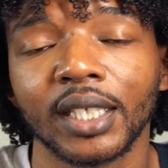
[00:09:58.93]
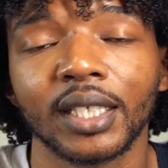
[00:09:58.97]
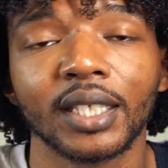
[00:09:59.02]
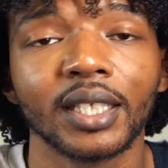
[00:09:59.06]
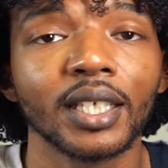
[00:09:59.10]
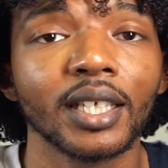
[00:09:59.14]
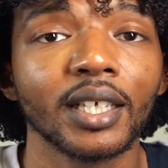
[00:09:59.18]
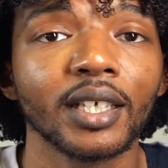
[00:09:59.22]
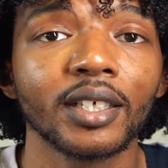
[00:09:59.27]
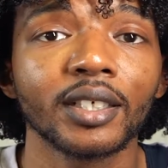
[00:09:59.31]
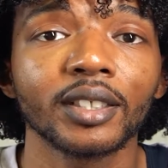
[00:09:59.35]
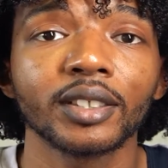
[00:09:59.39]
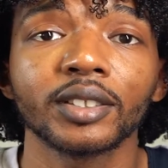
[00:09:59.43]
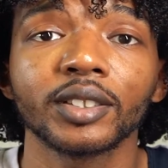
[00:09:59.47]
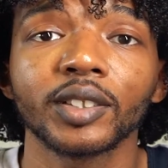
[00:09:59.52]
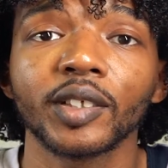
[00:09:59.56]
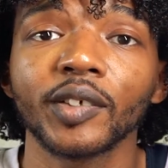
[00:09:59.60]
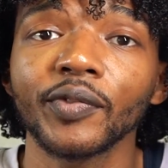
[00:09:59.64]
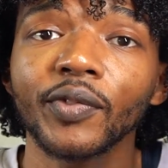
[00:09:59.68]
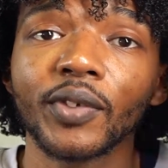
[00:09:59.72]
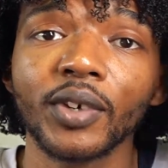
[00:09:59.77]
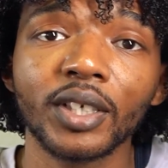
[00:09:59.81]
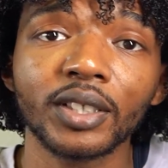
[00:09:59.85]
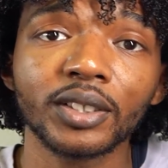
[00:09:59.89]
yeah, so
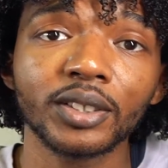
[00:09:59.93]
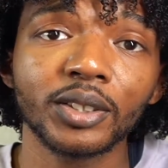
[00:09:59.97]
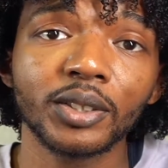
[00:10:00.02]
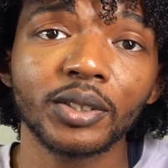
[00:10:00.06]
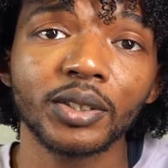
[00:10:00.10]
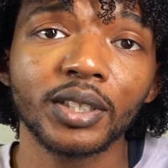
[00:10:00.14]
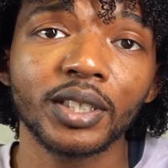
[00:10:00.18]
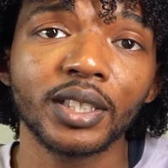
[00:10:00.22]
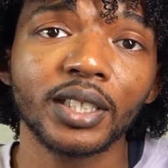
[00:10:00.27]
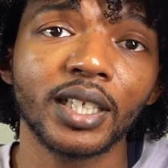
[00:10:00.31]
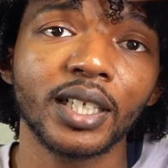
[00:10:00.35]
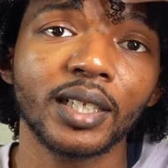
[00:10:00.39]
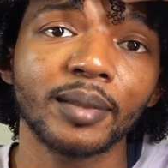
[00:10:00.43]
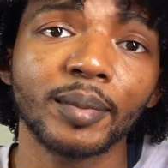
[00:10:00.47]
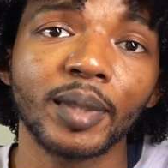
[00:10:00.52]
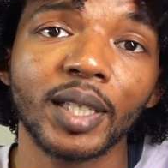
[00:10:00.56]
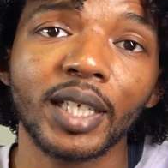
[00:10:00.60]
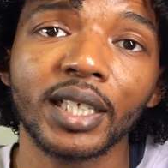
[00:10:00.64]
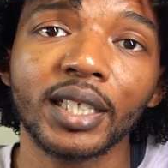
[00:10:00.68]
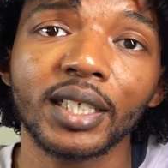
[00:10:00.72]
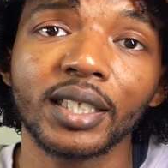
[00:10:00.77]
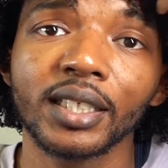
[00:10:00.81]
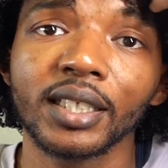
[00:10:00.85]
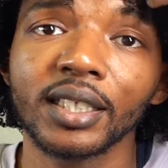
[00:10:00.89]
far so good. I'm
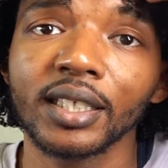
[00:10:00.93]
liking